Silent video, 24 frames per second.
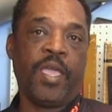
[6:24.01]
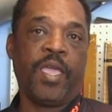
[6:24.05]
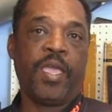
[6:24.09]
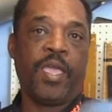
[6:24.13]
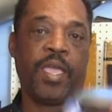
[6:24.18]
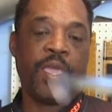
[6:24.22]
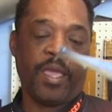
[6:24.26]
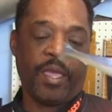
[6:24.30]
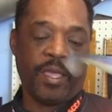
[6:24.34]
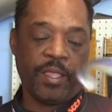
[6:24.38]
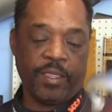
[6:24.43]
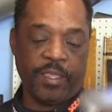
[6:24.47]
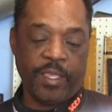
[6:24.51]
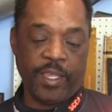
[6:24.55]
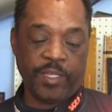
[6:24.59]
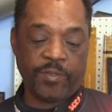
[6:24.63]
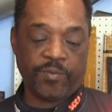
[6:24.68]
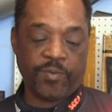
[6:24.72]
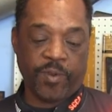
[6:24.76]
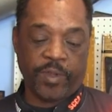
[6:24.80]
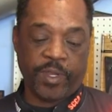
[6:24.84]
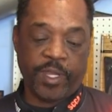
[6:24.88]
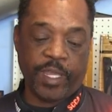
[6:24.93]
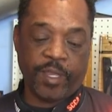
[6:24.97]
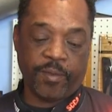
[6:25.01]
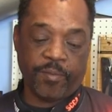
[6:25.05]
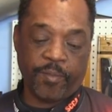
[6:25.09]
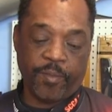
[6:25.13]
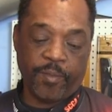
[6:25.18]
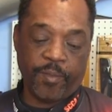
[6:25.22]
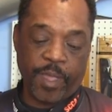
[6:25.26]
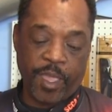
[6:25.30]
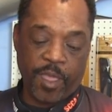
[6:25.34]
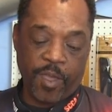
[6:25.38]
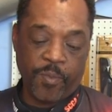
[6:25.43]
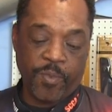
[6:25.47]
And these will
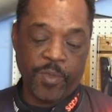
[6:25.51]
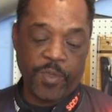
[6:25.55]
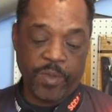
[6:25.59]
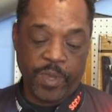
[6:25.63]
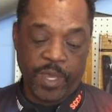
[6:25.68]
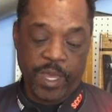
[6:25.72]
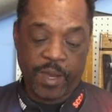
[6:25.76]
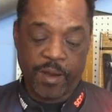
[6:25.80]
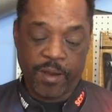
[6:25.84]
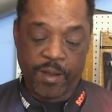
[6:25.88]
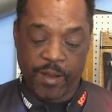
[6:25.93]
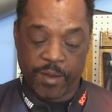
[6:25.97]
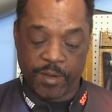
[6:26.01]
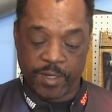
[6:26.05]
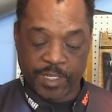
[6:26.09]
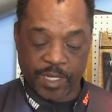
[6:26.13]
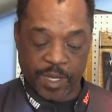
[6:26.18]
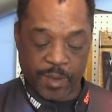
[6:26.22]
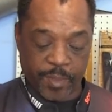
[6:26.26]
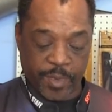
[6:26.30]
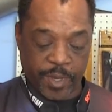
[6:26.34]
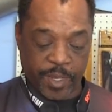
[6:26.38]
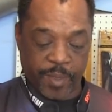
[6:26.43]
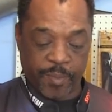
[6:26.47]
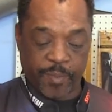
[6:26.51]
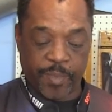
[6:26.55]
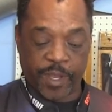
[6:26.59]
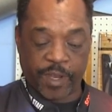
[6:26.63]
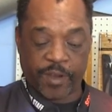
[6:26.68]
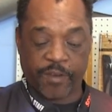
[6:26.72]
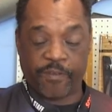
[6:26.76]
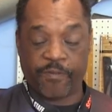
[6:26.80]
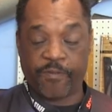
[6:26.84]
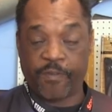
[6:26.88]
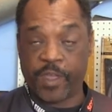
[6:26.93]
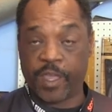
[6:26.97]
help you get on some of the
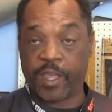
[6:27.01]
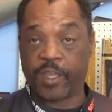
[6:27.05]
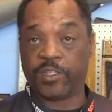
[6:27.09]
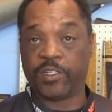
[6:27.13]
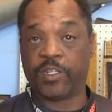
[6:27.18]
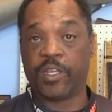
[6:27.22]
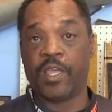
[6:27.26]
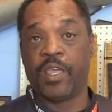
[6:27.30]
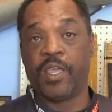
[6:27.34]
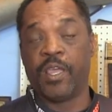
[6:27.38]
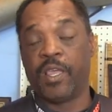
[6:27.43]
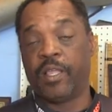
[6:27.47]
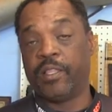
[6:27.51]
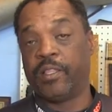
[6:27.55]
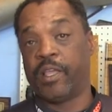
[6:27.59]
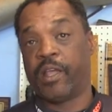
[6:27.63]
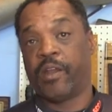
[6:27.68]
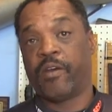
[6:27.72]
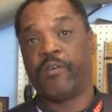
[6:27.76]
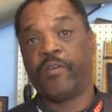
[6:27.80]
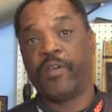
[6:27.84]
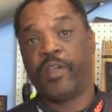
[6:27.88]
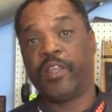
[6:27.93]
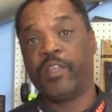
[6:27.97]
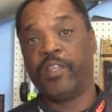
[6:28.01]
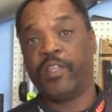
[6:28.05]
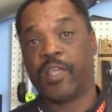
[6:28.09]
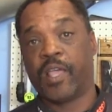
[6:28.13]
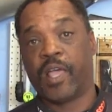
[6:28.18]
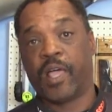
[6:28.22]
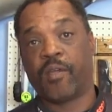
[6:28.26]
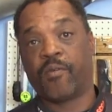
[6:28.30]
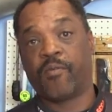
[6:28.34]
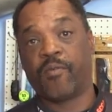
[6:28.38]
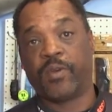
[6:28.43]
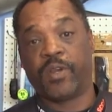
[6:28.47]
bigger fish that are in the
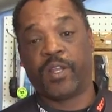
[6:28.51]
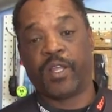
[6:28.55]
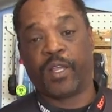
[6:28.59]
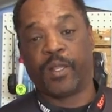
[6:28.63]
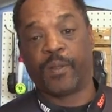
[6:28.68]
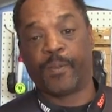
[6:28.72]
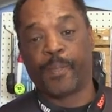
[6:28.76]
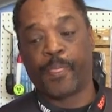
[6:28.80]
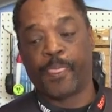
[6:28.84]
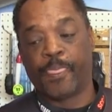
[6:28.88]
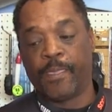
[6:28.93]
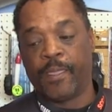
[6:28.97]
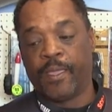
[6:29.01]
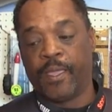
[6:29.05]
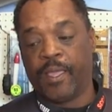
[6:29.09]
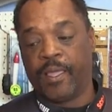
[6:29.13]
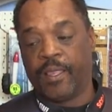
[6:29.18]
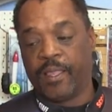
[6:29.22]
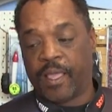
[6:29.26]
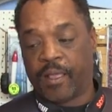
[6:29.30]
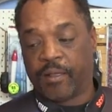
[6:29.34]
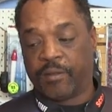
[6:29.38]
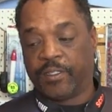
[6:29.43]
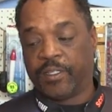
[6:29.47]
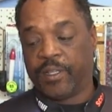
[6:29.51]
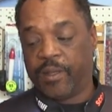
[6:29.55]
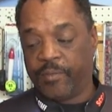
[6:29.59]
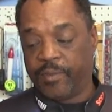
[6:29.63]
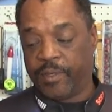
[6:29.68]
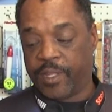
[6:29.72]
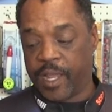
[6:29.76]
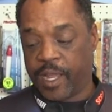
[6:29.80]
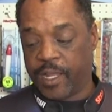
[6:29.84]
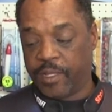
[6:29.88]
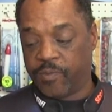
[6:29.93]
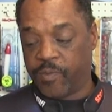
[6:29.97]
aqueduct. Now,
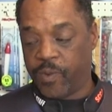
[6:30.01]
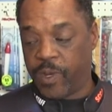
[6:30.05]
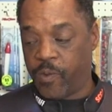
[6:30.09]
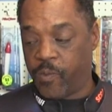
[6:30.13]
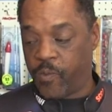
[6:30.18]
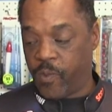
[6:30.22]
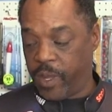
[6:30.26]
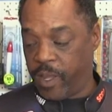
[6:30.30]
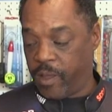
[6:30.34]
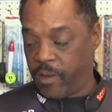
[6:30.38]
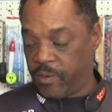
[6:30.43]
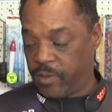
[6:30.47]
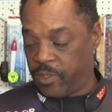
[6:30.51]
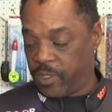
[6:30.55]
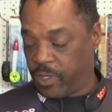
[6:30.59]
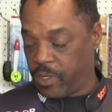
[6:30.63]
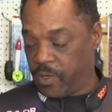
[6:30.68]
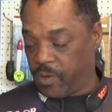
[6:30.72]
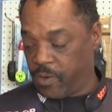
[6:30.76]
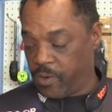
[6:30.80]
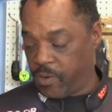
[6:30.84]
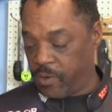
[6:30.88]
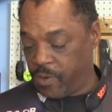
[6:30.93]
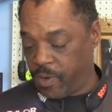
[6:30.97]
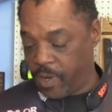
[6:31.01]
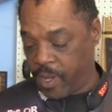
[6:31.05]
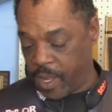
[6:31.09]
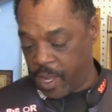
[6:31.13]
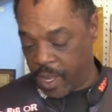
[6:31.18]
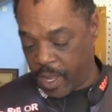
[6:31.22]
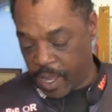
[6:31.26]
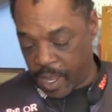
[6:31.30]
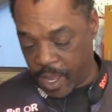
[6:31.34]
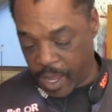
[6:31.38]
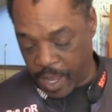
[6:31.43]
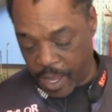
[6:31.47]
sometimes we will do
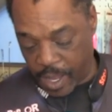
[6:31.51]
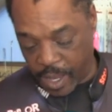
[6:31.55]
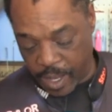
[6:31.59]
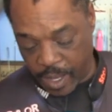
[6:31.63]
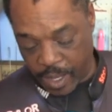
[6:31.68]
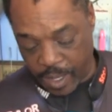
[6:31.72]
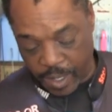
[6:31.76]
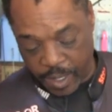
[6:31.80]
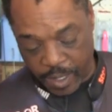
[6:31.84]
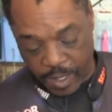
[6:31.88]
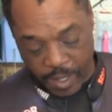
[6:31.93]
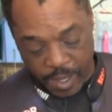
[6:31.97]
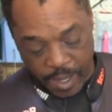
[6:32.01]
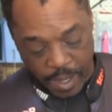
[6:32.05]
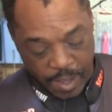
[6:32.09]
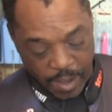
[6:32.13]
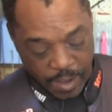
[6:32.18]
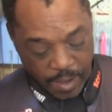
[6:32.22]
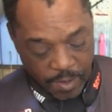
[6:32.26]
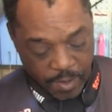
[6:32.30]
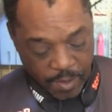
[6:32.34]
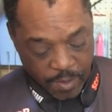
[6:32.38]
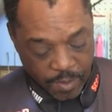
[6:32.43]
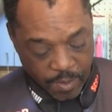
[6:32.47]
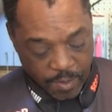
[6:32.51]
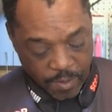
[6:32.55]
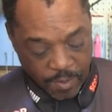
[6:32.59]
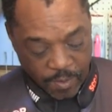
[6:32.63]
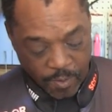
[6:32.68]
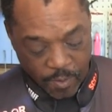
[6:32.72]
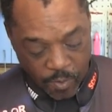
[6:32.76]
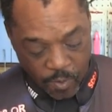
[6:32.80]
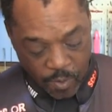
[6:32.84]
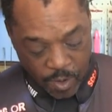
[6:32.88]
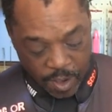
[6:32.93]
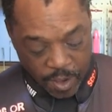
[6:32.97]
a
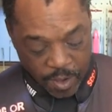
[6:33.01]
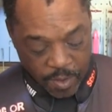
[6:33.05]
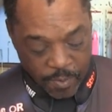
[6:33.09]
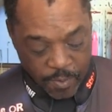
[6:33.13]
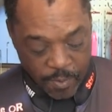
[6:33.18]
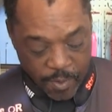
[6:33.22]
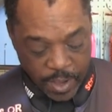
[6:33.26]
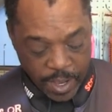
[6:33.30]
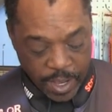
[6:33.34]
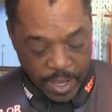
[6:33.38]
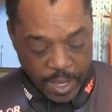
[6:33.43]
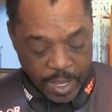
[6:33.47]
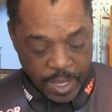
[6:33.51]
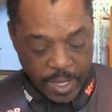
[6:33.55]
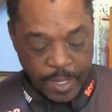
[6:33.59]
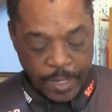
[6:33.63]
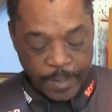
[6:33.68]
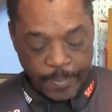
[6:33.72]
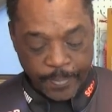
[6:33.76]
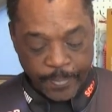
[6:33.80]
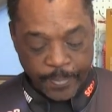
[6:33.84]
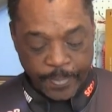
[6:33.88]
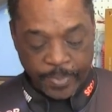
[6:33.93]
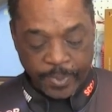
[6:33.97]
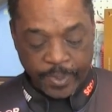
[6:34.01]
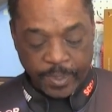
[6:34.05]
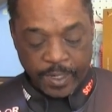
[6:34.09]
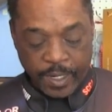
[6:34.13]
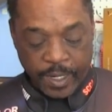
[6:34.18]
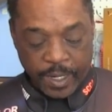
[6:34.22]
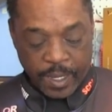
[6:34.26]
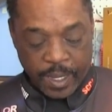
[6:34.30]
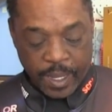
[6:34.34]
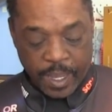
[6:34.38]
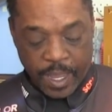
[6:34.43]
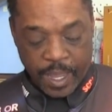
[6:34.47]
worm rig,
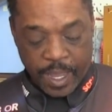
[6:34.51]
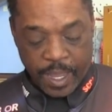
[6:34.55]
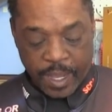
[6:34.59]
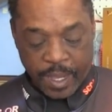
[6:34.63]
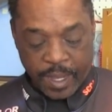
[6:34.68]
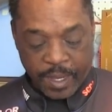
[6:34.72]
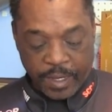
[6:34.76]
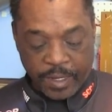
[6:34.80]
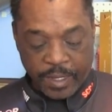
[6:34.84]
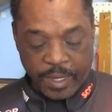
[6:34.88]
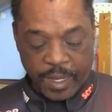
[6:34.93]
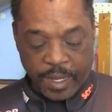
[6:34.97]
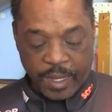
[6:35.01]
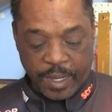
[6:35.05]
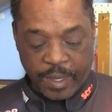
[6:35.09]
and